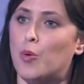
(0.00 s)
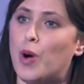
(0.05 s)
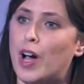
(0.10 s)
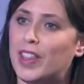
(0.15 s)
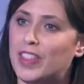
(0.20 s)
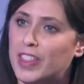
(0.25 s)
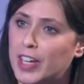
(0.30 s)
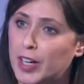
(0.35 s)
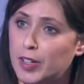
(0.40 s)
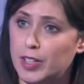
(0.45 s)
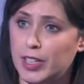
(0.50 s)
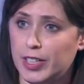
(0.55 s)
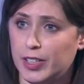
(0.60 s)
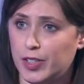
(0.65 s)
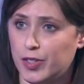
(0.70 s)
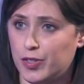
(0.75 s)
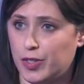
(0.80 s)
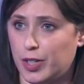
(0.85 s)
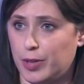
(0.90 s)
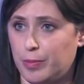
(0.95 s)
while their
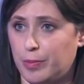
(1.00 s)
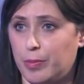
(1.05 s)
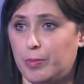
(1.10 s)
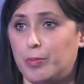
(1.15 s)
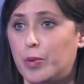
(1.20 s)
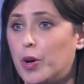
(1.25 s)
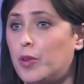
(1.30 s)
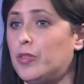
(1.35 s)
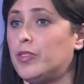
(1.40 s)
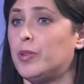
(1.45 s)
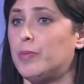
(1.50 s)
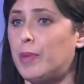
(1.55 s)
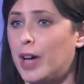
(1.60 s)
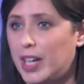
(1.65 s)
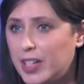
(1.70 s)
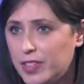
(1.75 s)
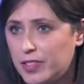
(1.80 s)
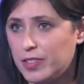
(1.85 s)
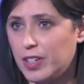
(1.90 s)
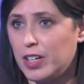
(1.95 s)
leadership, both the
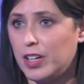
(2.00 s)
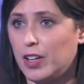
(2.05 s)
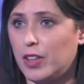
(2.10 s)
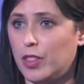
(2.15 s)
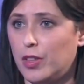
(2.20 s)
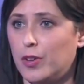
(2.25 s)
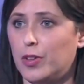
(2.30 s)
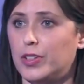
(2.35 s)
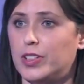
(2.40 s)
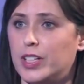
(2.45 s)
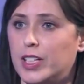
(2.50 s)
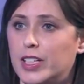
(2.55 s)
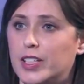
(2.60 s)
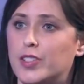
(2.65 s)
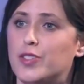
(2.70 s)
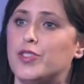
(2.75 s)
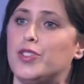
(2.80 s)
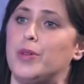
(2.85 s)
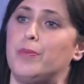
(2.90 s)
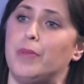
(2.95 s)
Palestinian Authority
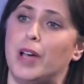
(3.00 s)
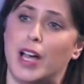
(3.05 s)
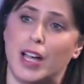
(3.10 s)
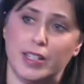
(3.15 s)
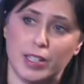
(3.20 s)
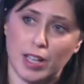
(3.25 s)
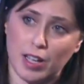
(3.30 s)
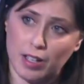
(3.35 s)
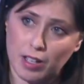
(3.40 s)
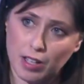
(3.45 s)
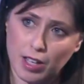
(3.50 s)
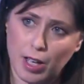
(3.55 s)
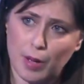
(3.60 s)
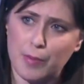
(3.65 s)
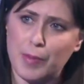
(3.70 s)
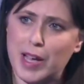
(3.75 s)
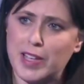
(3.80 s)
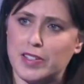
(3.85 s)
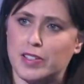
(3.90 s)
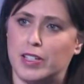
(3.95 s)
leadership and the
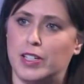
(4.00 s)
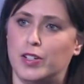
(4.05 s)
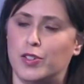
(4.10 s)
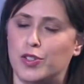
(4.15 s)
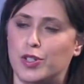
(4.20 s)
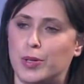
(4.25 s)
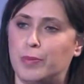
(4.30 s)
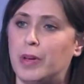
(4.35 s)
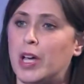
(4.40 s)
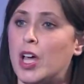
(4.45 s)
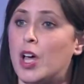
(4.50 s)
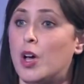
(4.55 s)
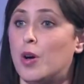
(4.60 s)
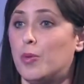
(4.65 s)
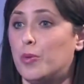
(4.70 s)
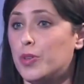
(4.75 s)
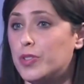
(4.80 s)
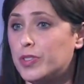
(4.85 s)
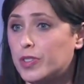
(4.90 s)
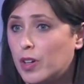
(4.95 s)
Hamas leadership,
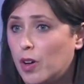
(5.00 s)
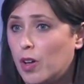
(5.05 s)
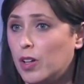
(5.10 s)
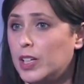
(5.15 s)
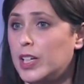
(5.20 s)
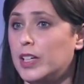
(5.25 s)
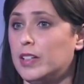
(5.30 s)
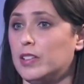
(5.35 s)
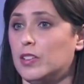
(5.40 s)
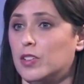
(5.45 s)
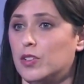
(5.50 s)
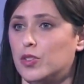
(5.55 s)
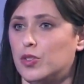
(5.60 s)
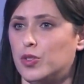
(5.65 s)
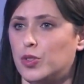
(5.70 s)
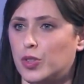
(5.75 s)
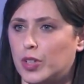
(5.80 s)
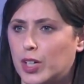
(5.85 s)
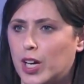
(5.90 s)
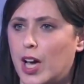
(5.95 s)
was calling
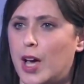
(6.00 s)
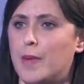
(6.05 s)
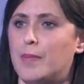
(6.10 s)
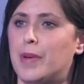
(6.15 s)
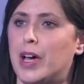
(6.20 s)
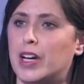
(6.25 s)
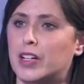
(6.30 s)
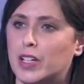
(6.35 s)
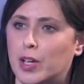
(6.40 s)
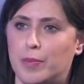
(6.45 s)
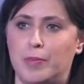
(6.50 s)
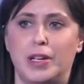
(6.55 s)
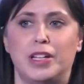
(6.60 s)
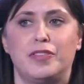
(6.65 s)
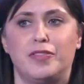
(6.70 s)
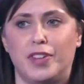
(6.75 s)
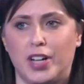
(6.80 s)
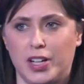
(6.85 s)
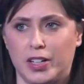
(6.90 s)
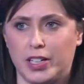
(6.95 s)
to come and
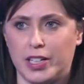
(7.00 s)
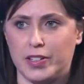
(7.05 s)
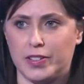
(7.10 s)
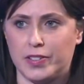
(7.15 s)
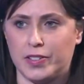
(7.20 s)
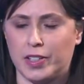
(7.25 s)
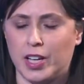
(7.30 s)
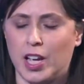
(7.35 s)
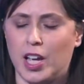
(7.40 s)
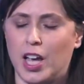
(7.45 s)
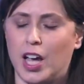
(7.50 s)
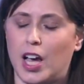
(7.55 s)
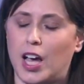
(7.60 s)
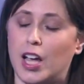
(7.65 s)
commit violence.